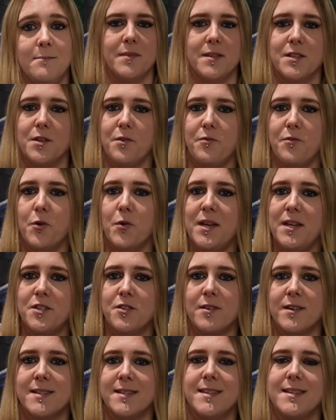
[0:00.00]
So if you're
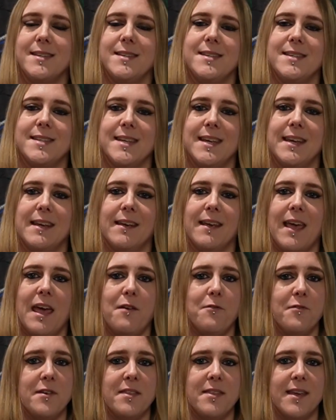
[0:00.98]
interested in seeing
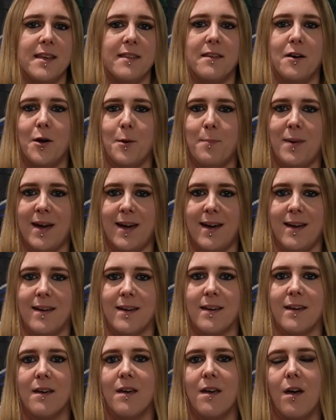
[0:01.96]
everything that I
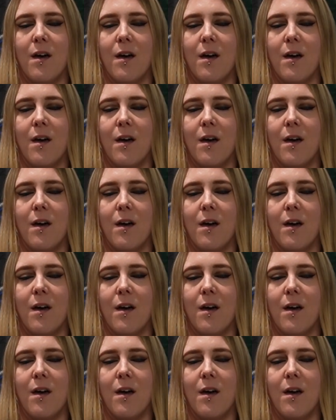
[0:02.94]
pack,